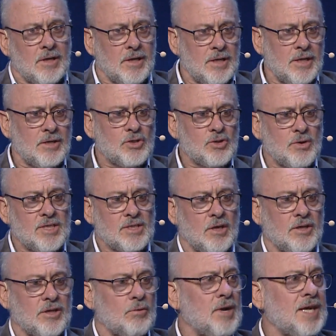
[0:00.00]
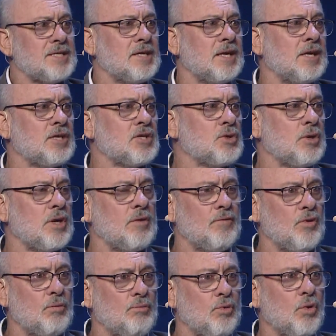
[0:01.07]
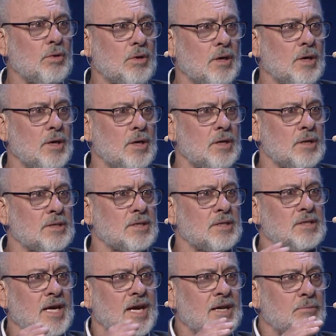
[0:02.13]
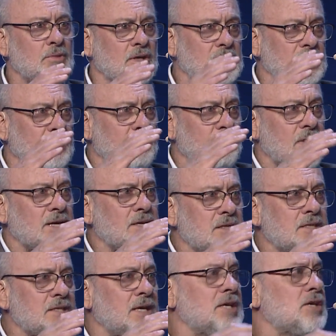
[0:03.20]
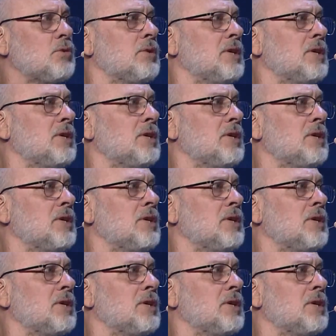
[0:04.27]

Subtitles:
industries like the racing industry, if you put sustainability front and centre